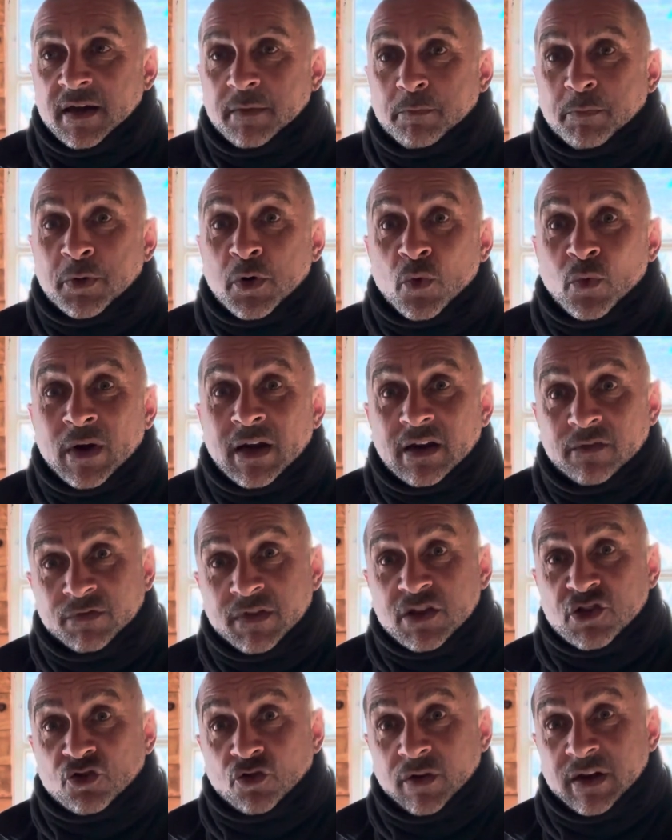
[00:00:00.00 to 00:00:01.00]
pruning of the
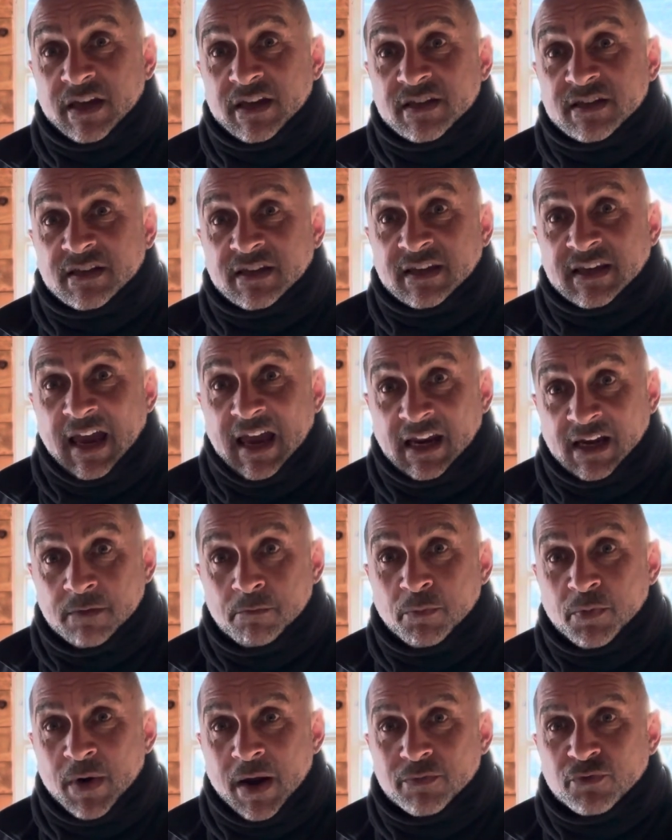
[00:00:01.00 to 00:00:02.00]
trees, getting them
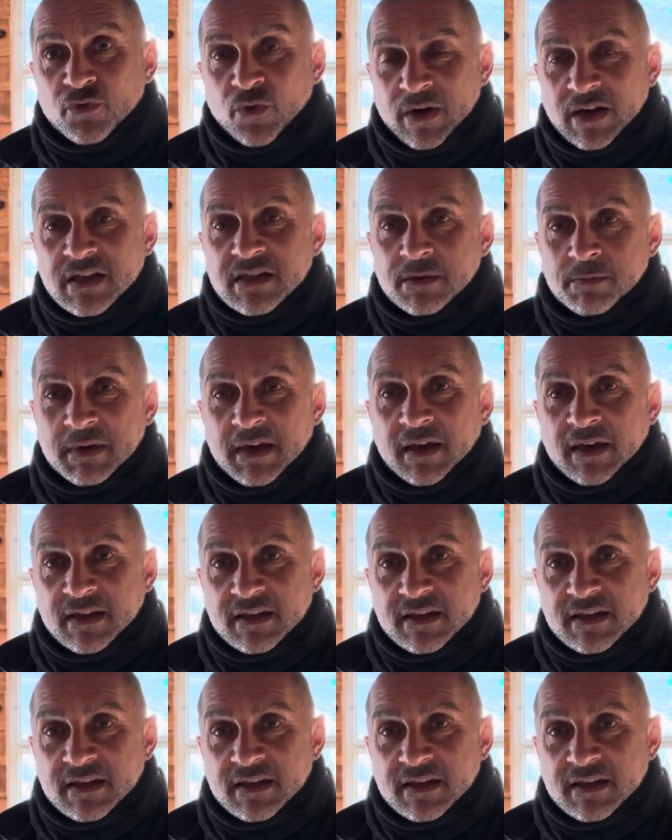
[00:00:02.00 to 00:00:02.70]
prepped ready to be